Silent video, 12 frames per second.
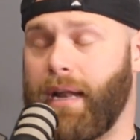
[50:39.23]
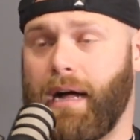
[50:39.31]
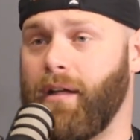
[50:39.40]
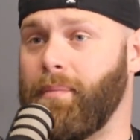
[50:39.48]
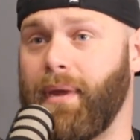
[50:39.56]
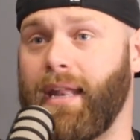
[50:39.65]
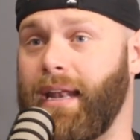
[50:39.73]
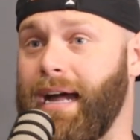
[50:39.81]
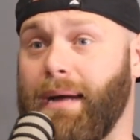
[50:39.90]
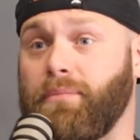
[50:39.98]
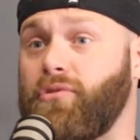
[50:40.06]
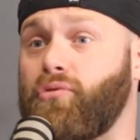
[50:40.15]
I'll admit it.
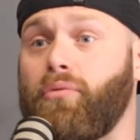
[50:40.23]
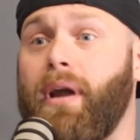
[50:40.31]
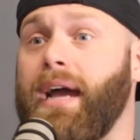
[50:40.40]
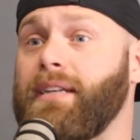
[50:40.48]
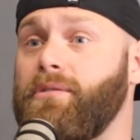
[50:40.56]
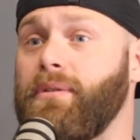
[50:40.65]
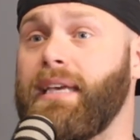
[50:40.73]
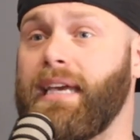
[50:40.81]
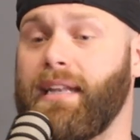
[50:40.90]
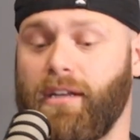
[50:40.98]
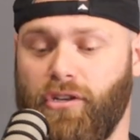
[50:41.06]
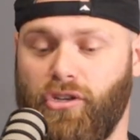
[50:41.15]
I'm trying to
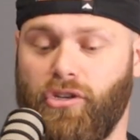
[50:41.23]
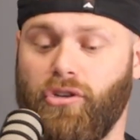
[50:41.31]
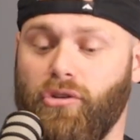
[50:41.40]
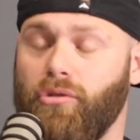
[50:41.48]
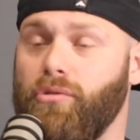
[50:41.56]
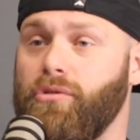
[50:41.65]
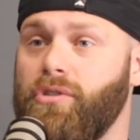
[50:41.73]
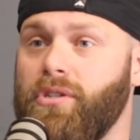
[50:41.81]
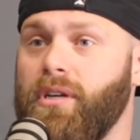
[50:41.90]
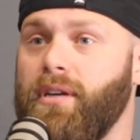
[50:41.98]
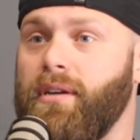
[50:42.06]
get a huge